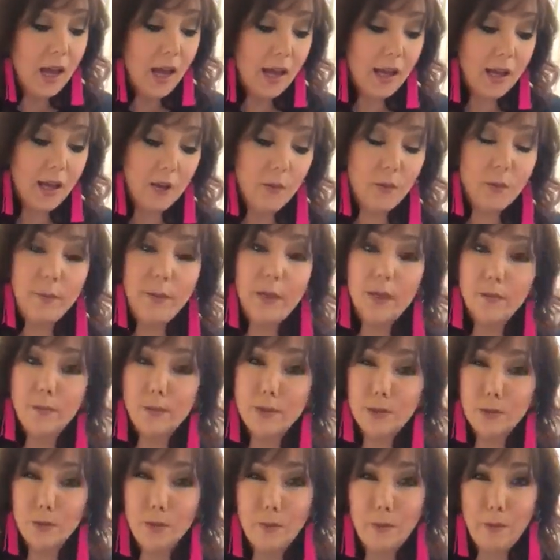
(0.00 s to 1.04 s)
and I will be
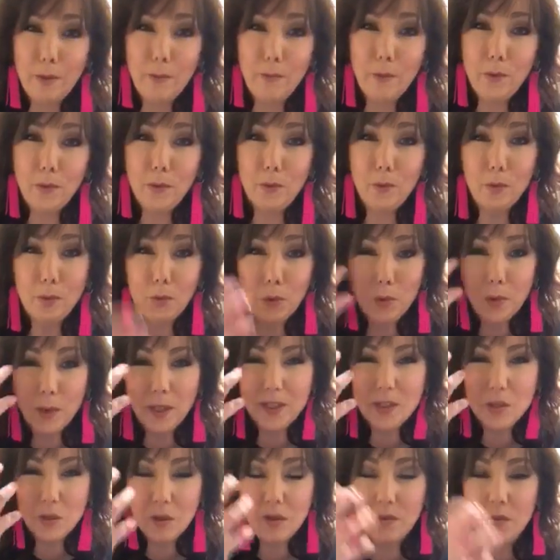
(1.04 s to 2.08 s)
able to remember the rule
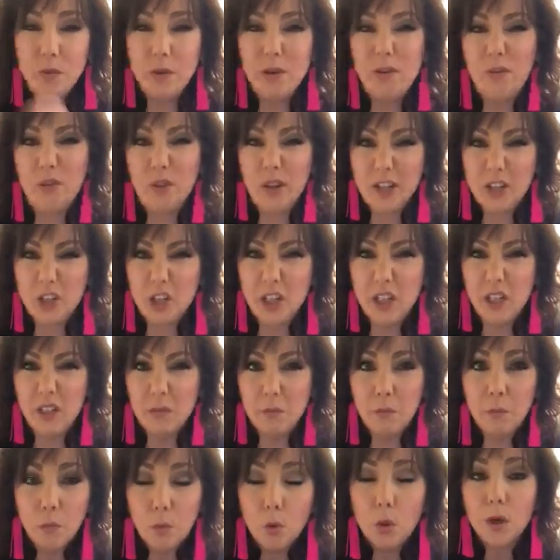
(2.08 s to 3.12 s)
and sort of refresh it
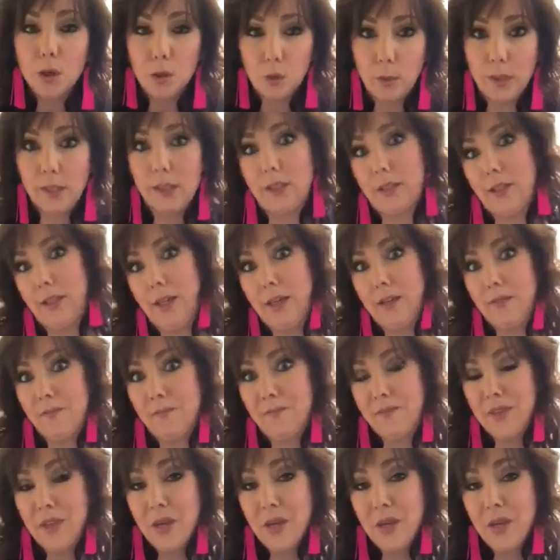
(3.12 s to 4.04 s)
more quickly.